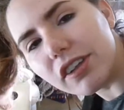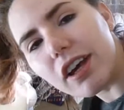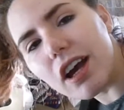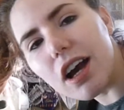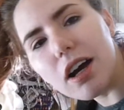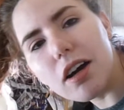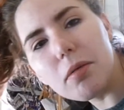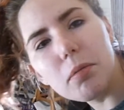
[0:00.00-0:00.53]
the
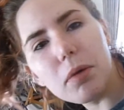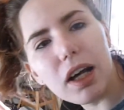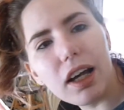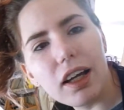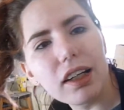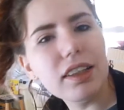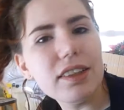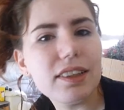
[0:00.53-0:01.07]
hub,
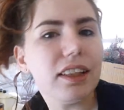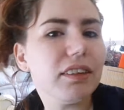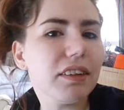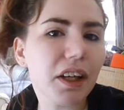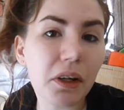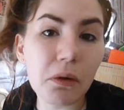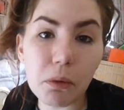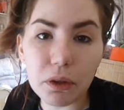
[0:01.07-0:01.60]
and instead of
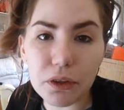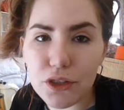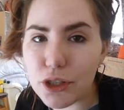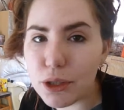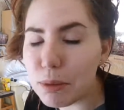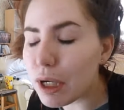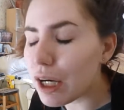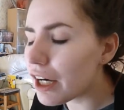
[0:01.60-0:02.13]
getting one or
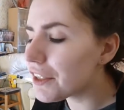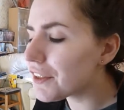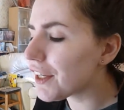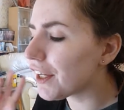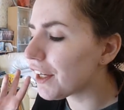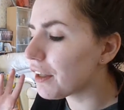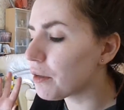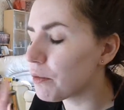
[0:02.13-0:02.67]
two bars,
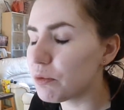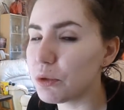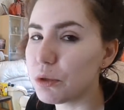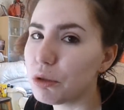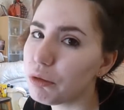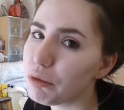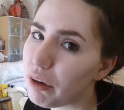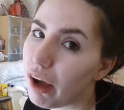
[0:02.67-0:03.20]
I get the
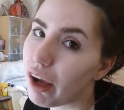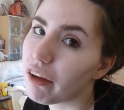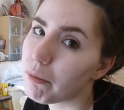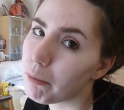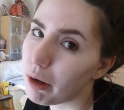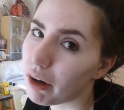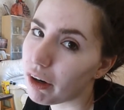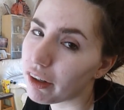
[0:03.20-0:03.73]
full 5
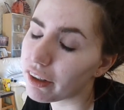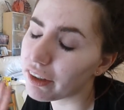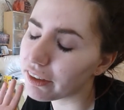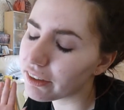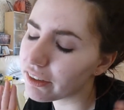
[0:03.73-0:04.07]
bars.